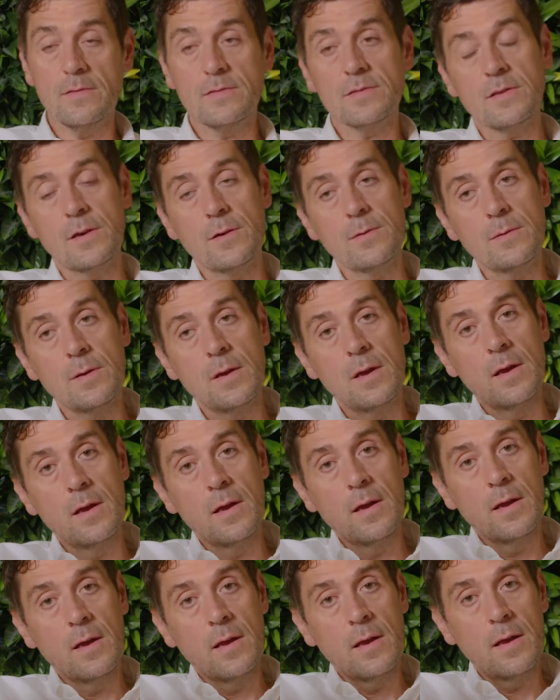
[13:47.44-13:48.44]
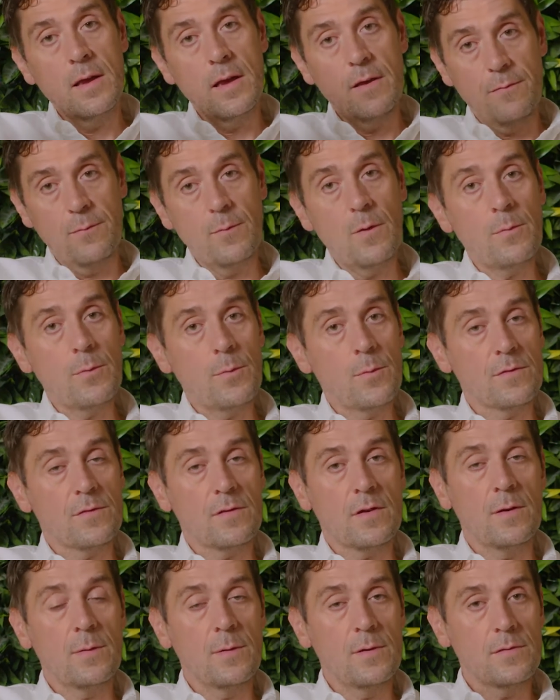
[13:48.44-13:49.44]
So if what we want
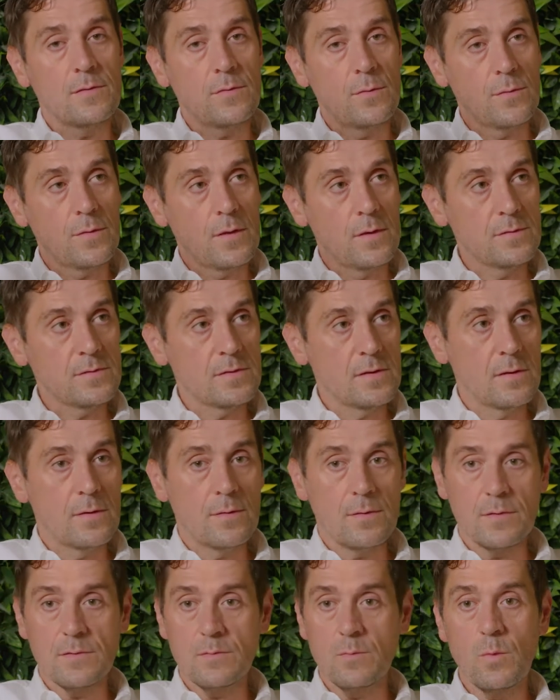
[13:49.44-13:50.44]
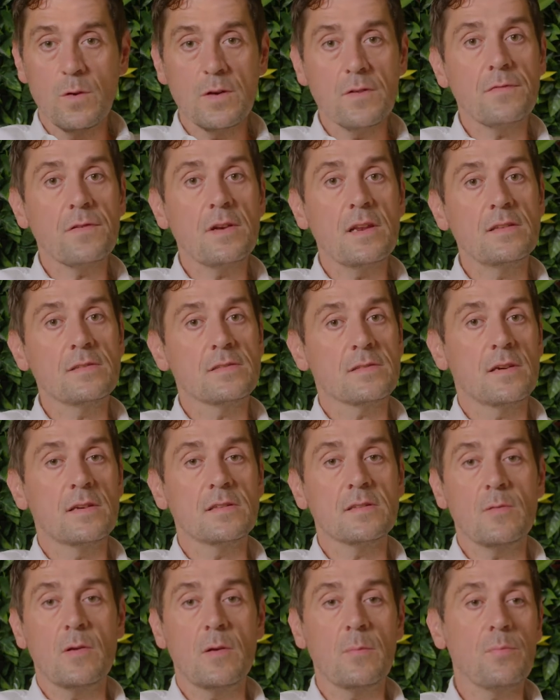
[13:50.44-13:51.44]
to know is all those wonderful
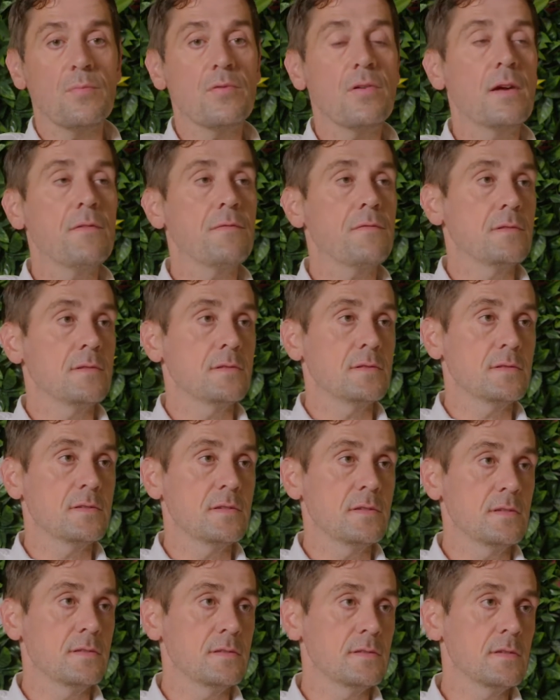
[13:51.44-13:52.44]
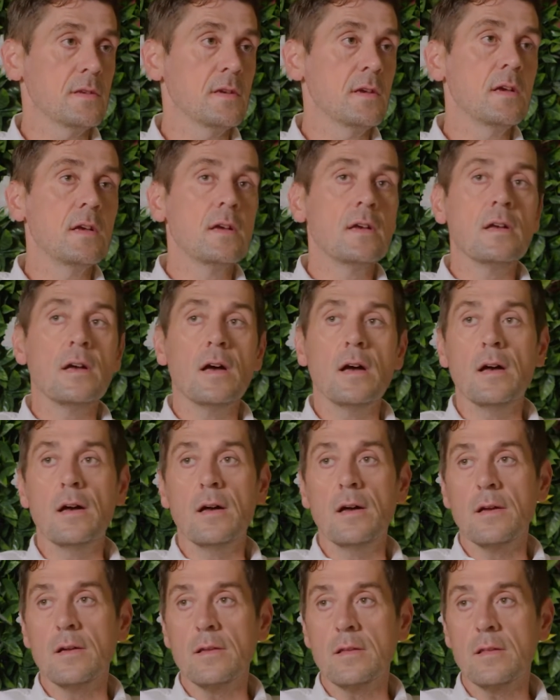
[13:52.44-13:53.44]
insights around preferences,
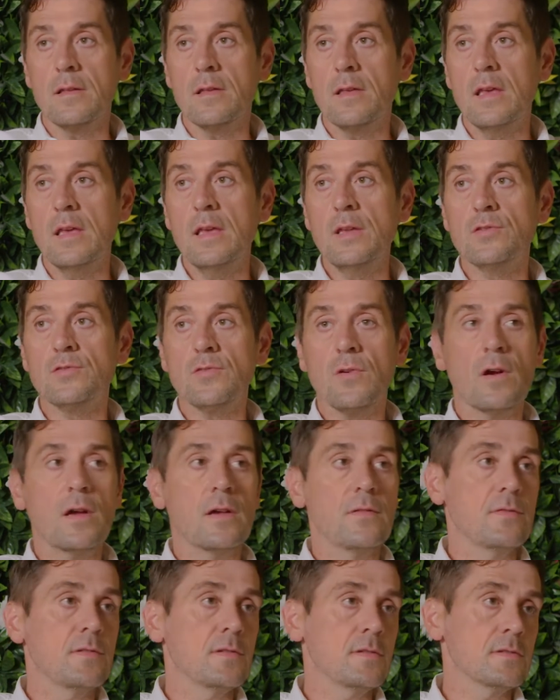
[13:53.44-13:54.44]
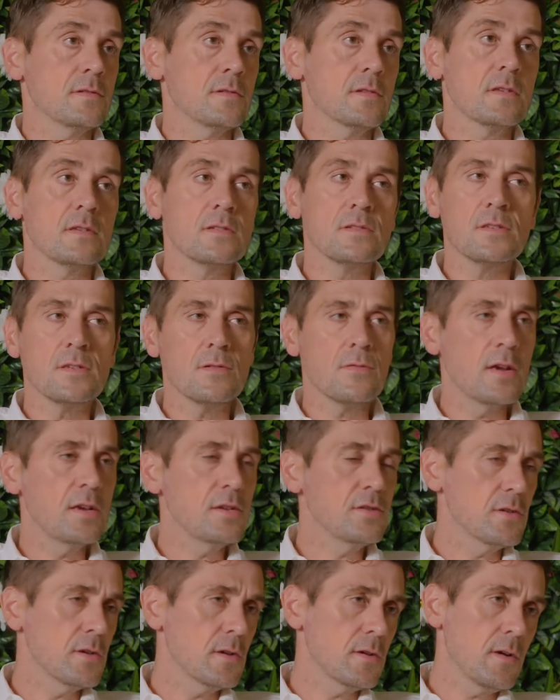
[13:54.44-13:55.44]
key drivers,
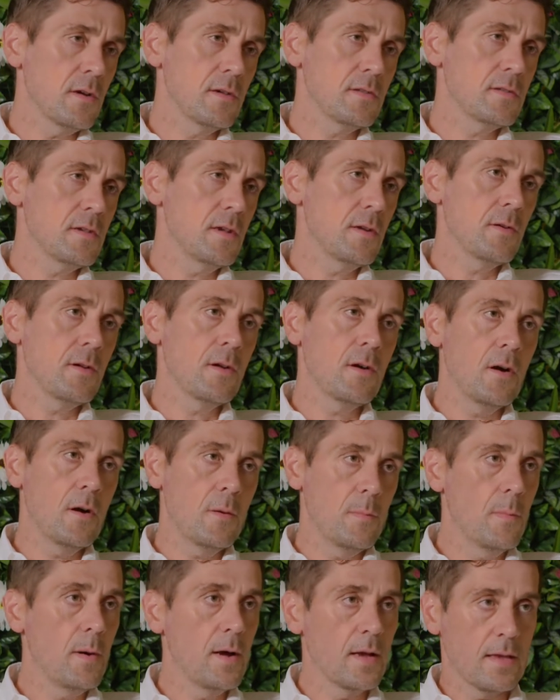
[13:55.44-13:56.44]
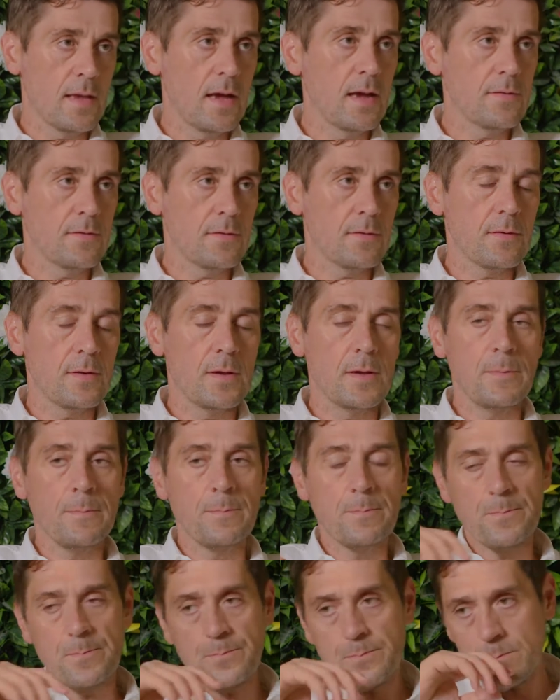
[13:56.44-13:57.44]
consideration criteria on my category,
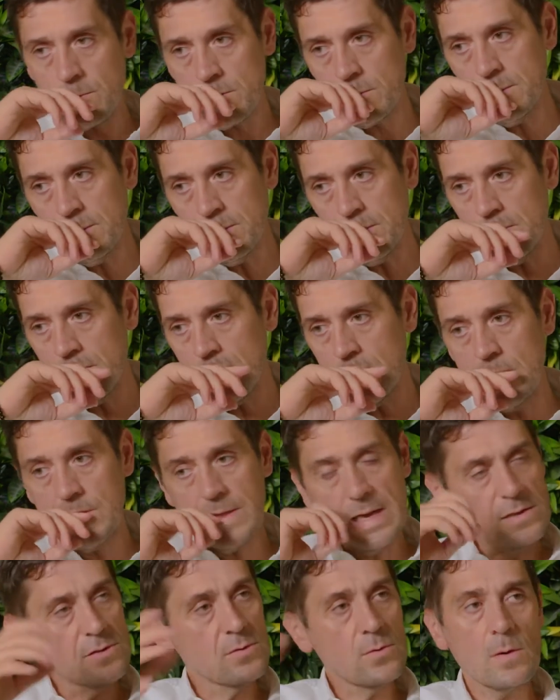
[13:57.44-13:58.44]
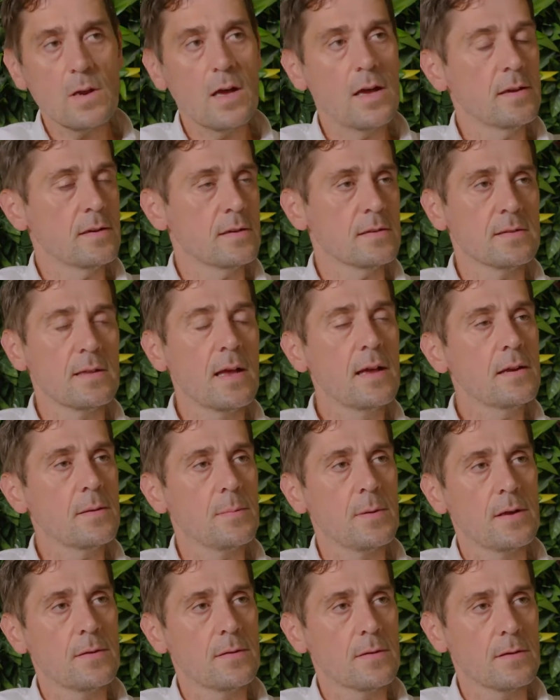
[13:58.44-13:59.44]
that's all I understand
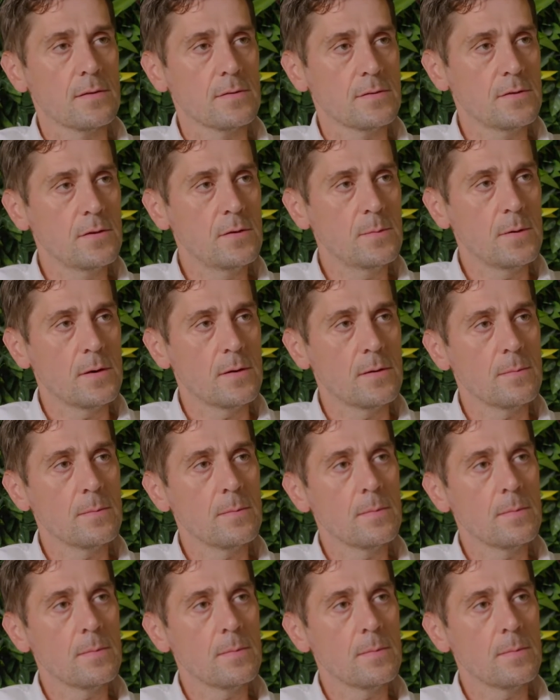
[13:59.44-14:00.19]
about the consumer.